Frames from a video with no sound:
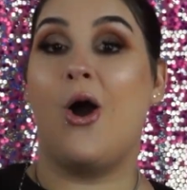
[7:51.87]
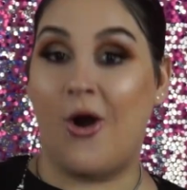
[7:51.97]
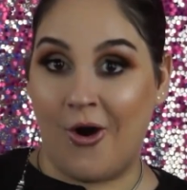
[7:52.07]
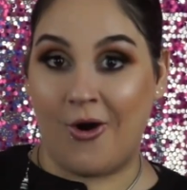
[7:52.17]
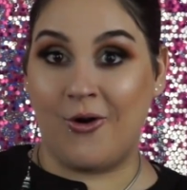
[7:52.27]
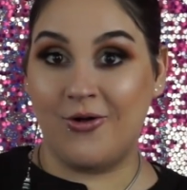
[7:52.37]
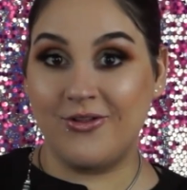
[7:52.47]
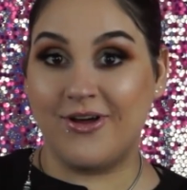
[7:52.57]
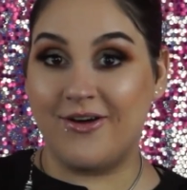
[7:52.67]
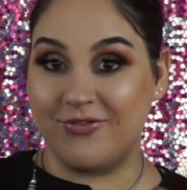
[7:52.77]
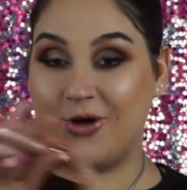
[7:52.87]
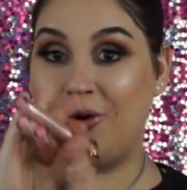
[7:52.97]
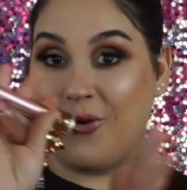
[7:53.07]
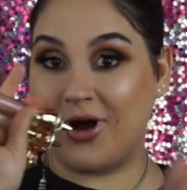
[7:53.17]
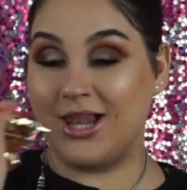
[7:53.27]
all of the
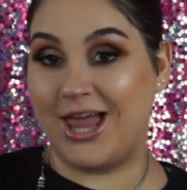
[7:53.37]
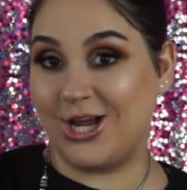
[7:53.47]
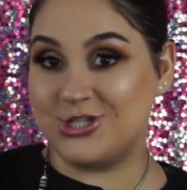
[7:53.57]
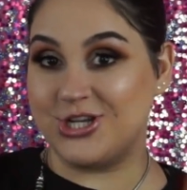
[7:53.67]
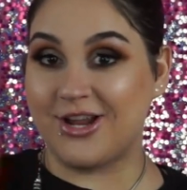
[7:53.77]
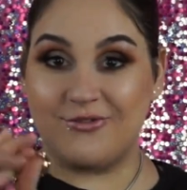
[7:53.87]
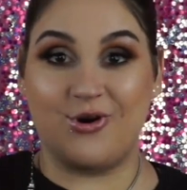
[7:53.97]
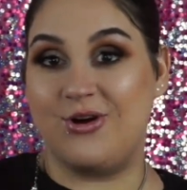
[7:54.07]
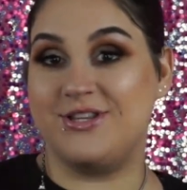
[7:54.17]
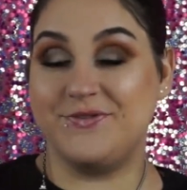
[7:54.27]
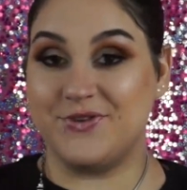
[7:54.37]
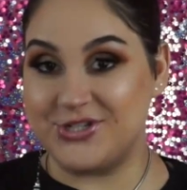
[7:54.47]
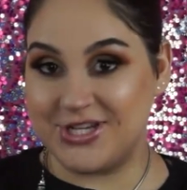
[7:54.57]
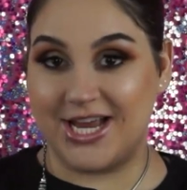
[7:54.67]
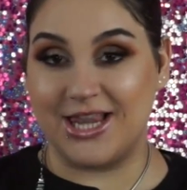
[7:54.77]
whole collection of all
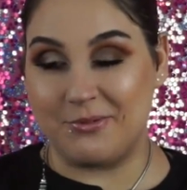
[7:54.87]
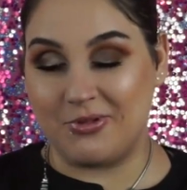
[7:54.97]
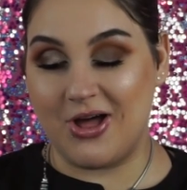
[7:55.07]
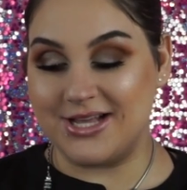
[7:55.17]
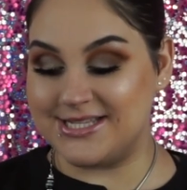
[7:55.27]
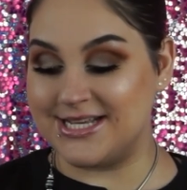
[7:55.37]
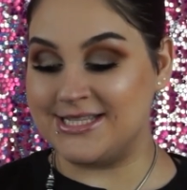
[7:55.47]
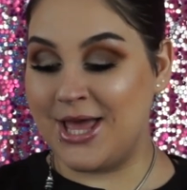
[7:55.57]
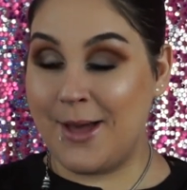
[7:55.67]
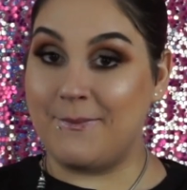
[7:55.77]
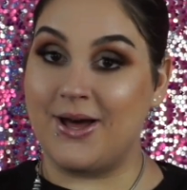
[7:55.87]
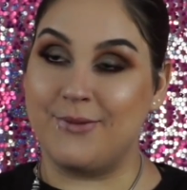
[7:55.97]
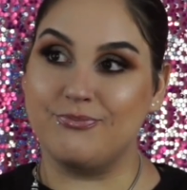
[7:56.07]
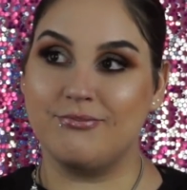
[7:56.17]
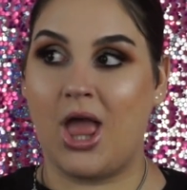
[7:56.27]
different shade lip glosses,
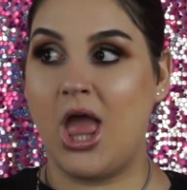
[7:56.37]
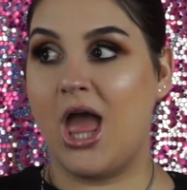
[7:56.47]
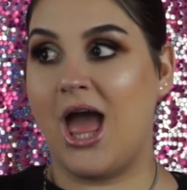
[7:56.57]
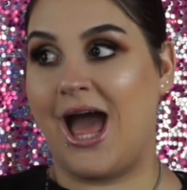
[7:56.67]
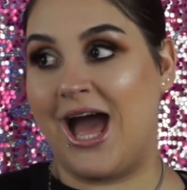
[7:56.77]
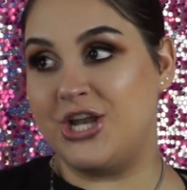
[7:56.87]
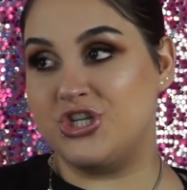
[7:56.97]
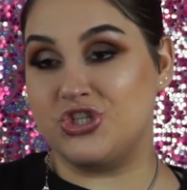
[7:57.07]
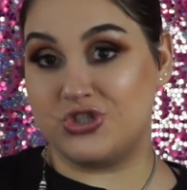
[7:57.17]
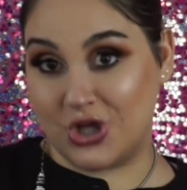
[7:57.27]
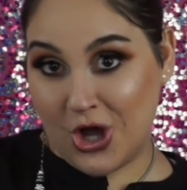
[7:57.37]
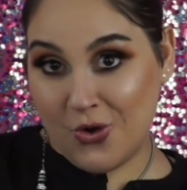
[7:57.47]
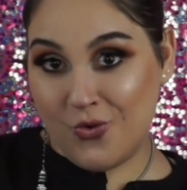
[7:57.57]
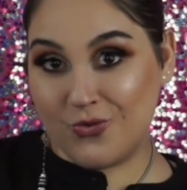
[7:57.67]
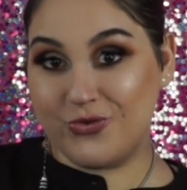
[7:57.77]
but I just
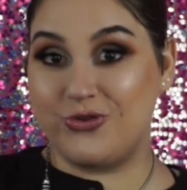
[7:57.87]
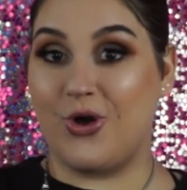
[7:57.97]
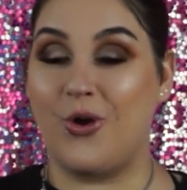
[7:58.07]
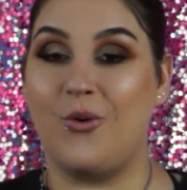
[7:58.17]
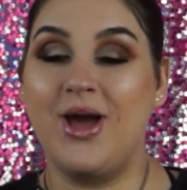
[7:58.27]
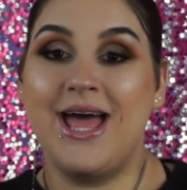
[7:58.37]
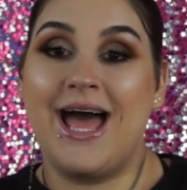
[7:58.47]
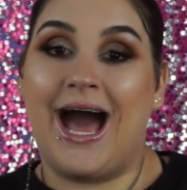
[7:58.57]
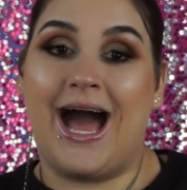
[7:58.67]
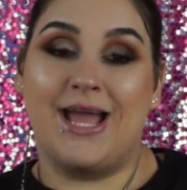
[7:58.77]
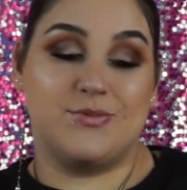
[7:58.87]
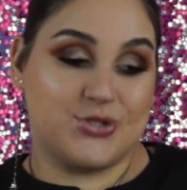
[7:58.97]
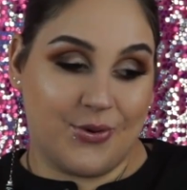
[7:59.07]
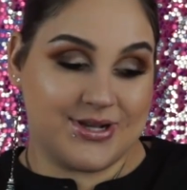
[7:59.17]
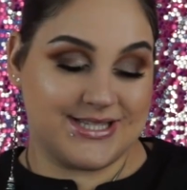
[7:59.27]
don't. So I am
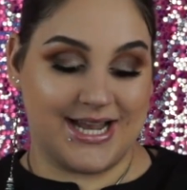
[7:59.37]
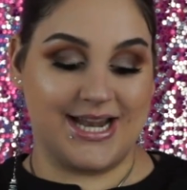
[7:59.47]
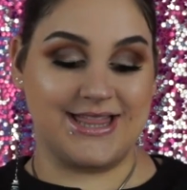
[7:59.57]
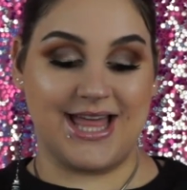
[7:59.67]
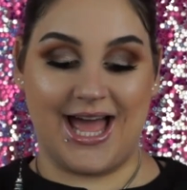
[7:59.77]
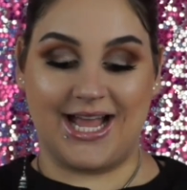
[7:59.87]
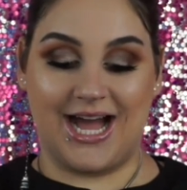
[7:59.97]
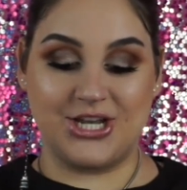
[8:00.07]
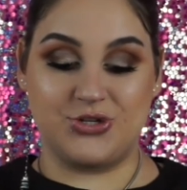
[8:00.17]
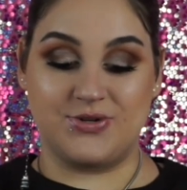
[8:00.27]
so excited that I got